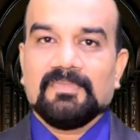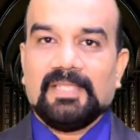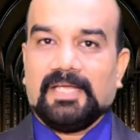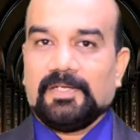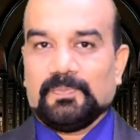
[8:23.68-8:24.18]

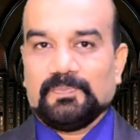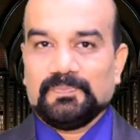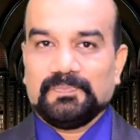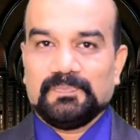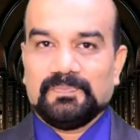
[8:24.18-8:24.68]
Negative.
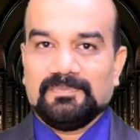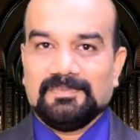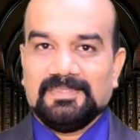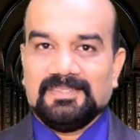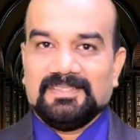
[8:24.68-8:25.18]

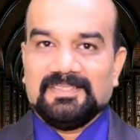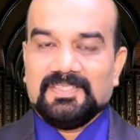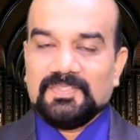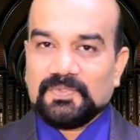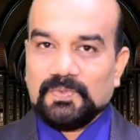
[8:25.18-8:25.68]

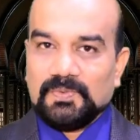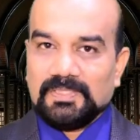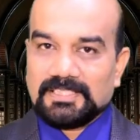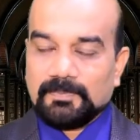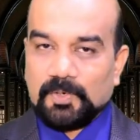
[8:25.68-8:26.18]
So
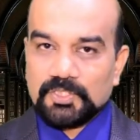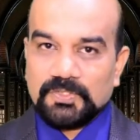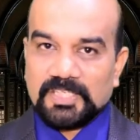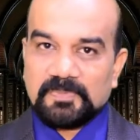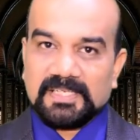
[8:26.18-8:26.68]
there's a
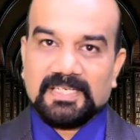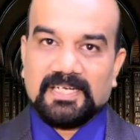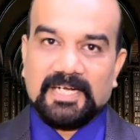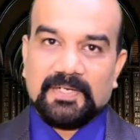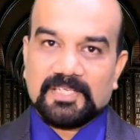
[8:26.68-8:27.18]
positive aspect and a
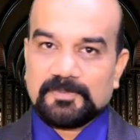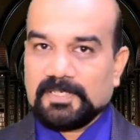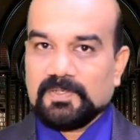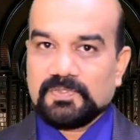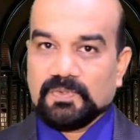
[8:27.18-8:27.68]
negative
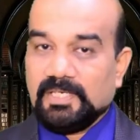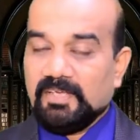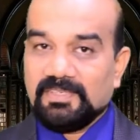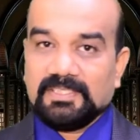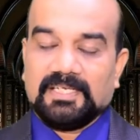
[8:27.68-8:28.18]
aspect also in
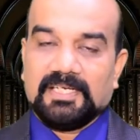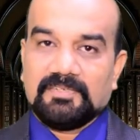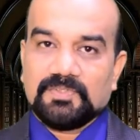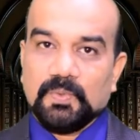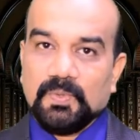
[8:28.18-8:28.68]
everything in
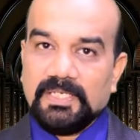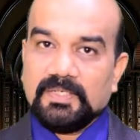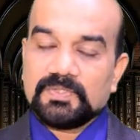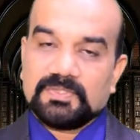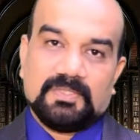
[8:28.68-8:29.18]
life. So only
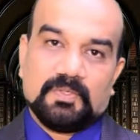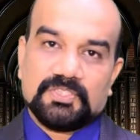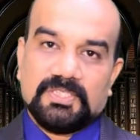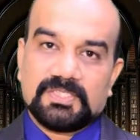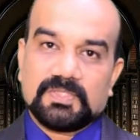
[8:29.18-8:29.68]
the
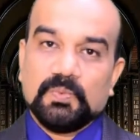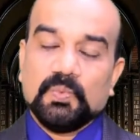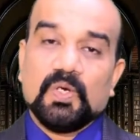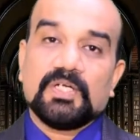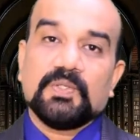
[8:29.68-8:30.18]
question is
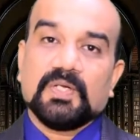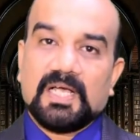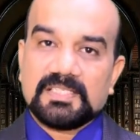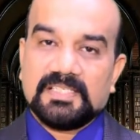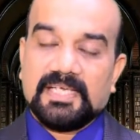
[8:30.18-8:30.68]
what you are
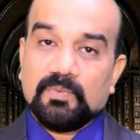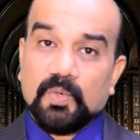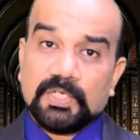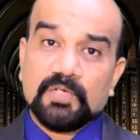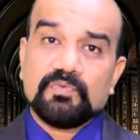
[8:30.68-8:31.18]
asking and
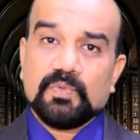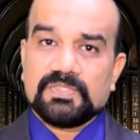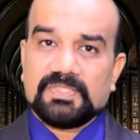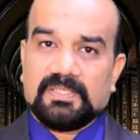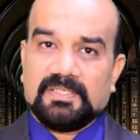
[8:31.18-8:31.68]
what you are
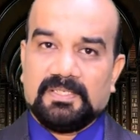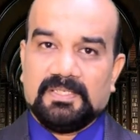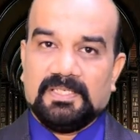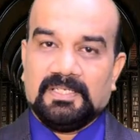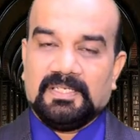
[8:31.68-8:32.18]
focusing.
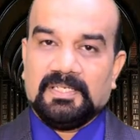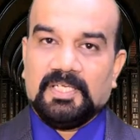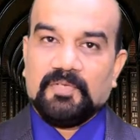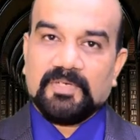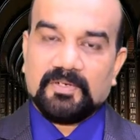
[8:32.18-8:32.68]

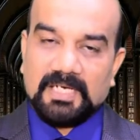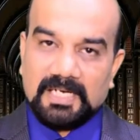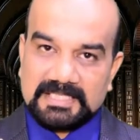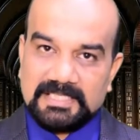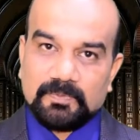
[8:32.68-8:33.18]
If you are
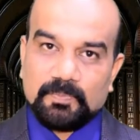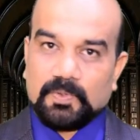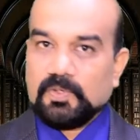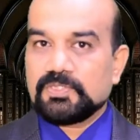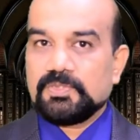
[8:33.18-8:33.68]
asking
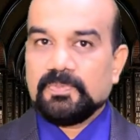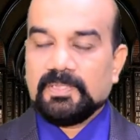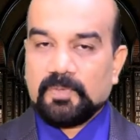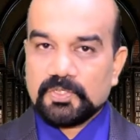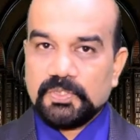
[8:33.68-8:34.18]
the
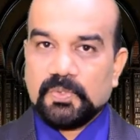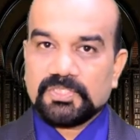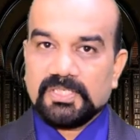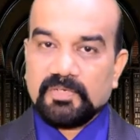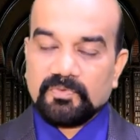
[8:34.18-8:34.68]
positive
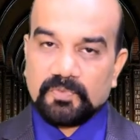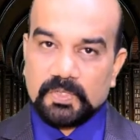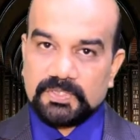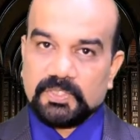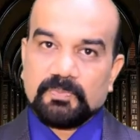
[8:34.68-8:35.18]
question and if you're
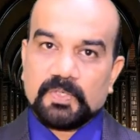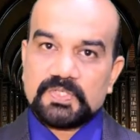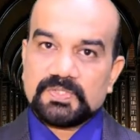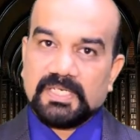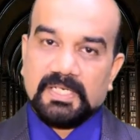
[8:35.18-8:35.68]
focusing on the
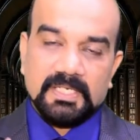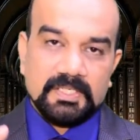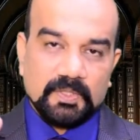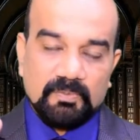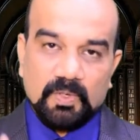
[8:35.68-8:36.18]
positive side,
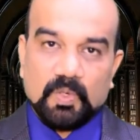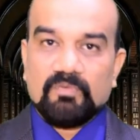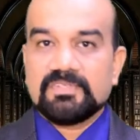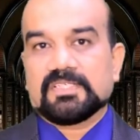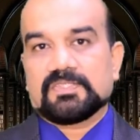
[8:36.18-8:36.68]
you'll be
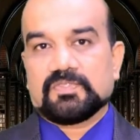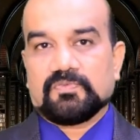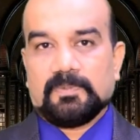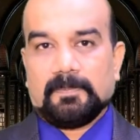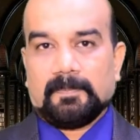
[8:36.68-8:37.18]
always successful.